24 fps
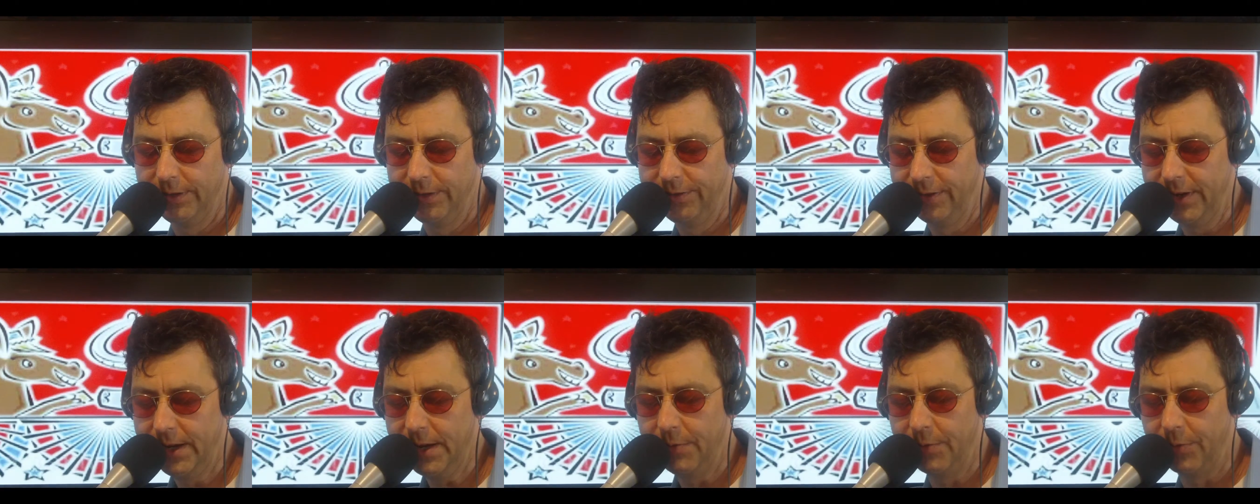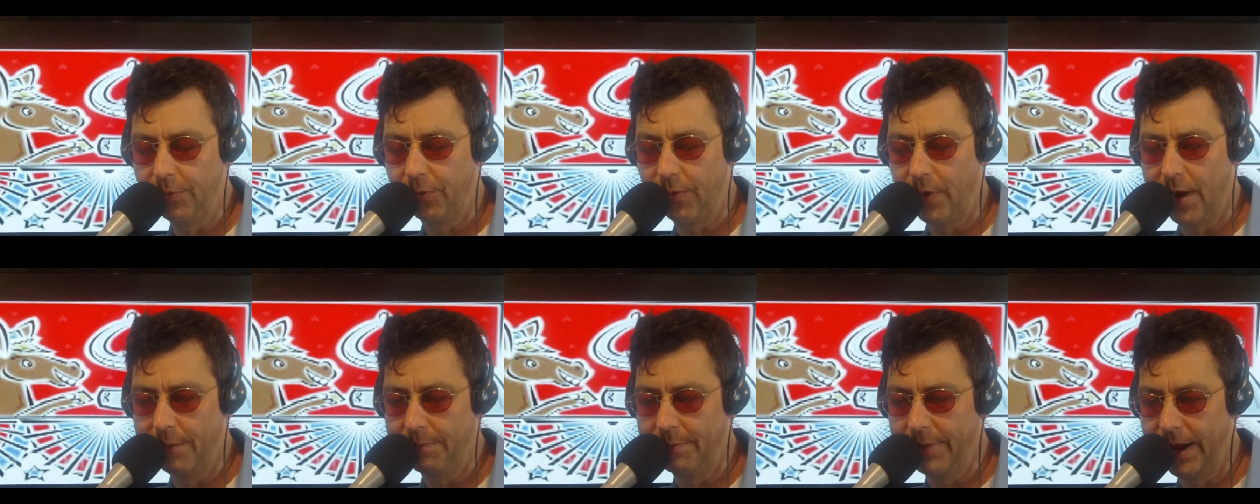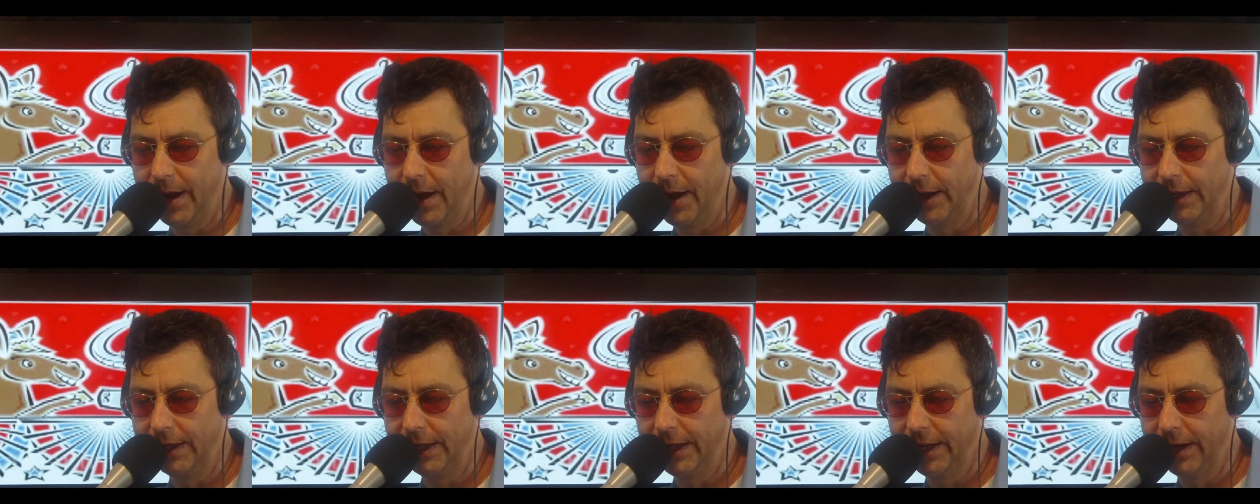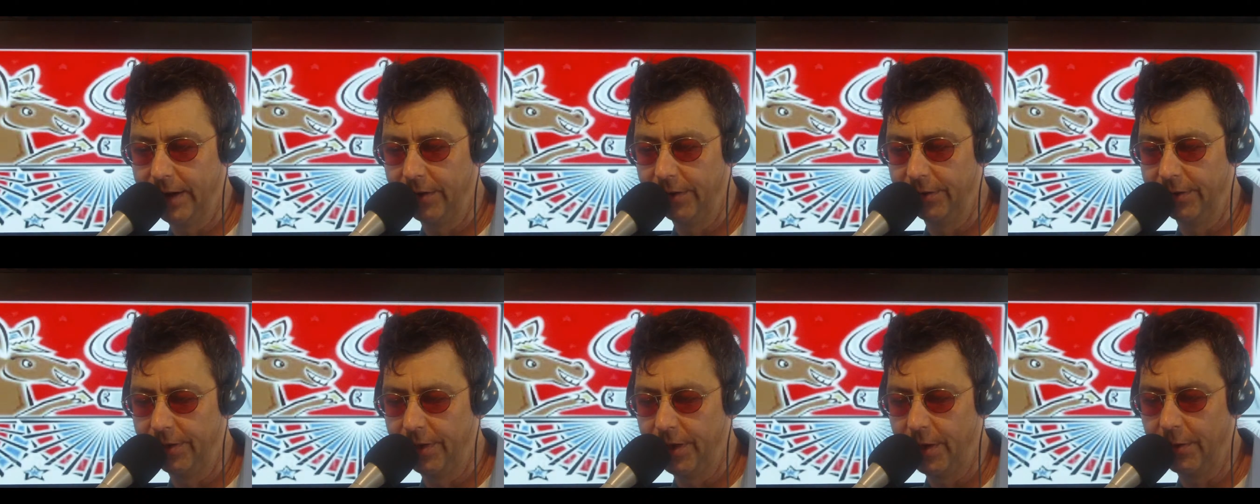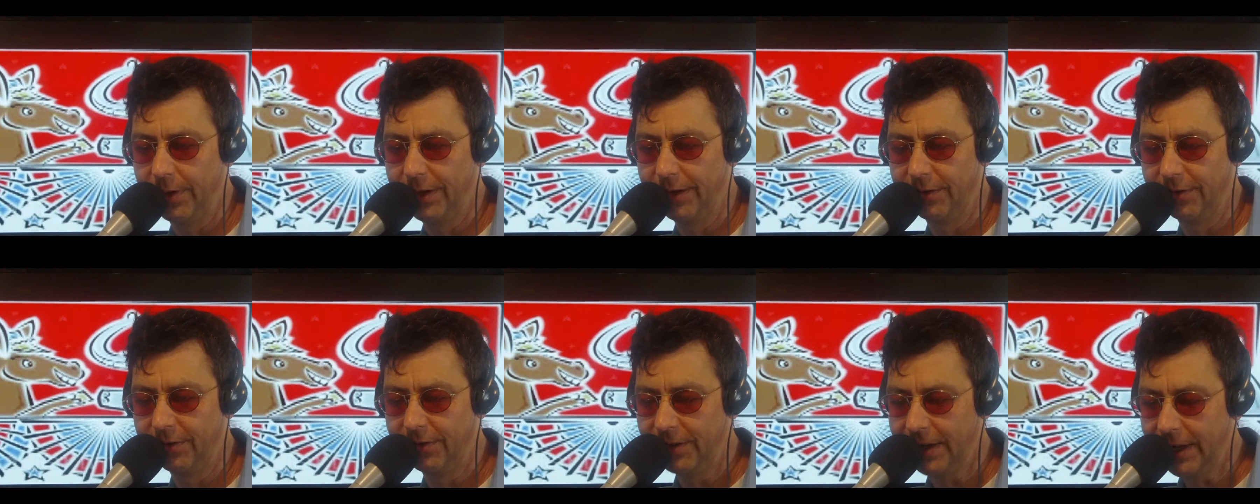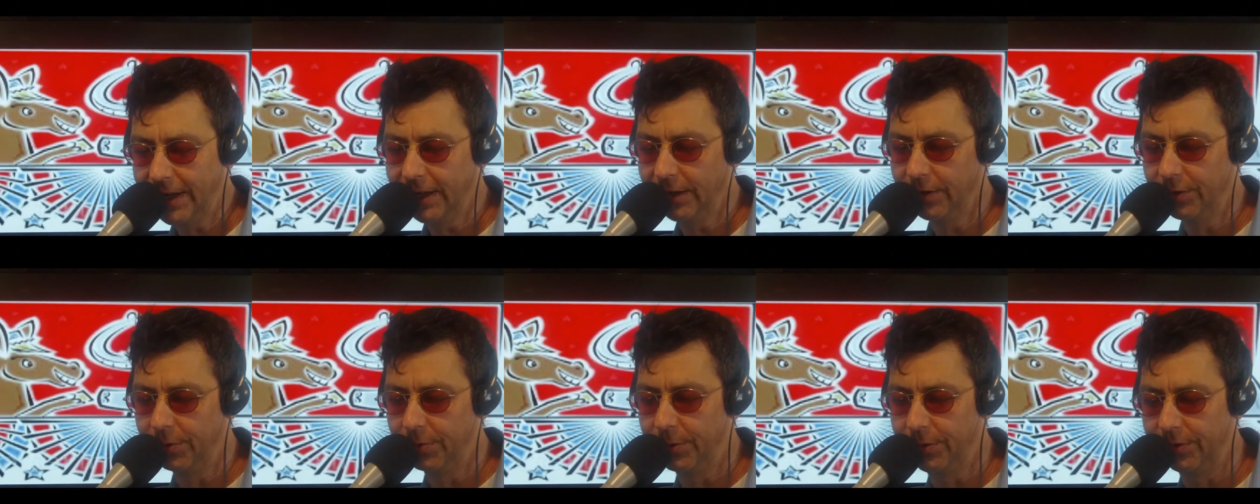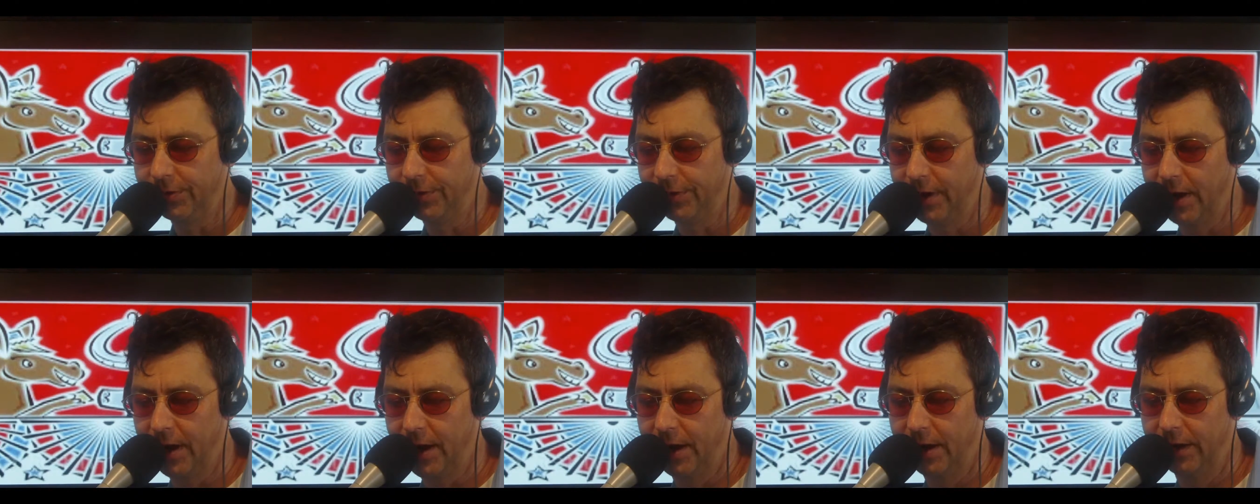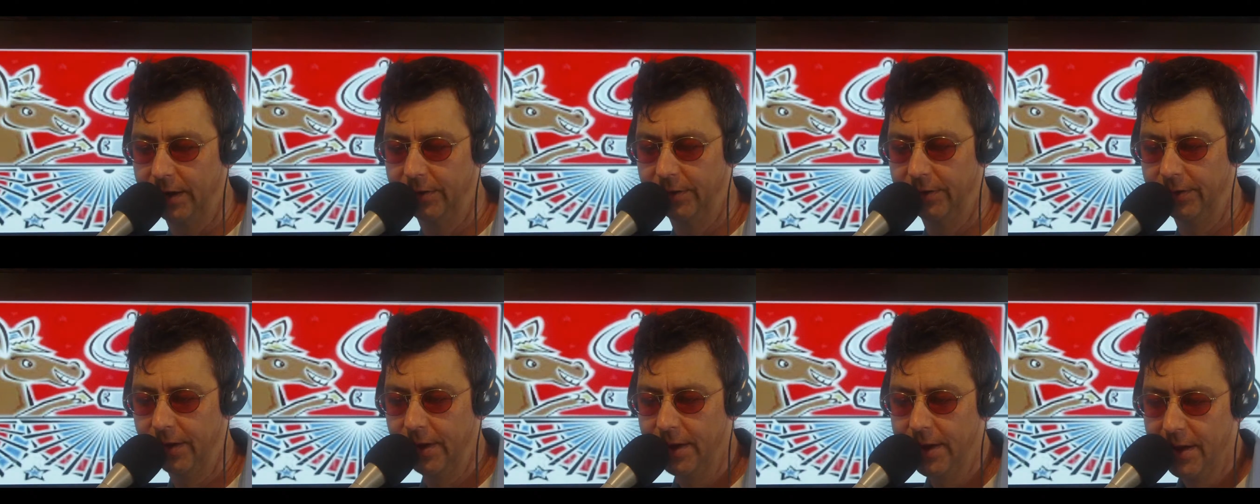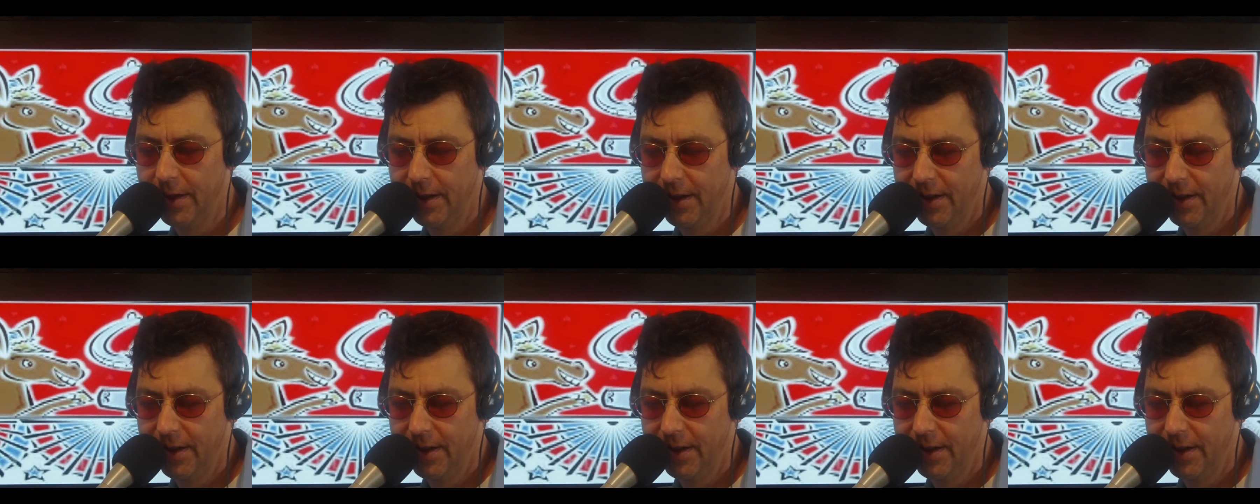seems wet behind the ears, though he's sticking to his guns.